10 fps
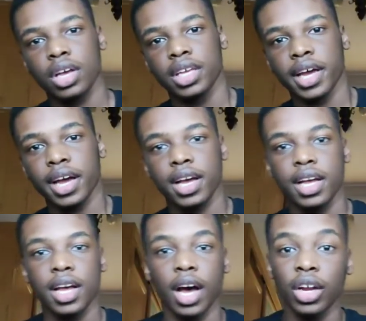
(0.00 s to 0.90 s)
Yeah?
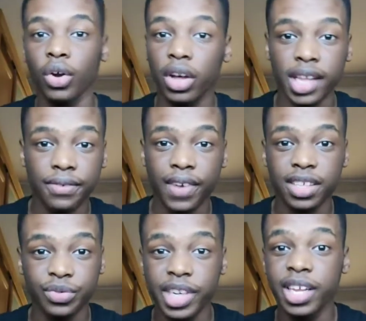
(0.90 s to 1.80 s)
A lot of their
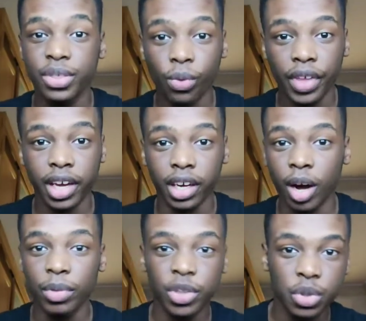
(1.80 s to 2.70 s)
fans really thought they could
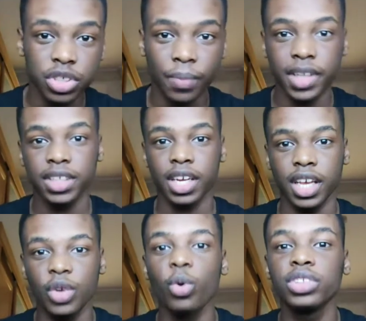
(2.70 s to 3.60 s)
come and do something today.
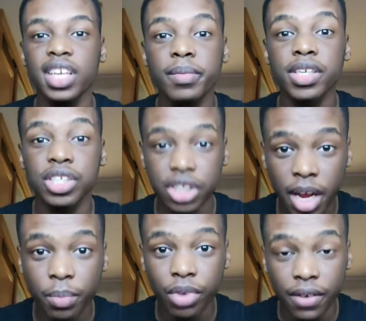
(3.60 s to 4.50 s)
Your team is
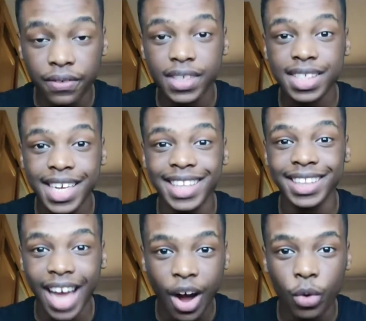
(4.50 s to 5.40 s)
shit, bruv. Sit
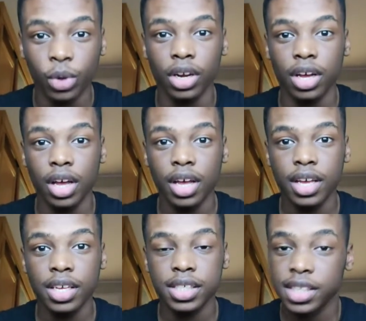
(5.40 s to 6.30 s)
down.
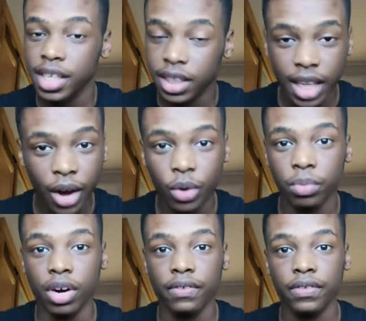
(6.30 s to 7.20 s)
Sit down,
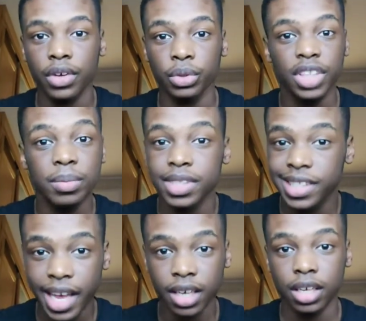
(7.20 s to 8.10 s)
bruv. Your team's
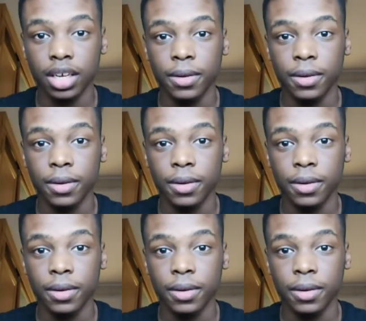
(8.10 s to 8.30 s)
dead.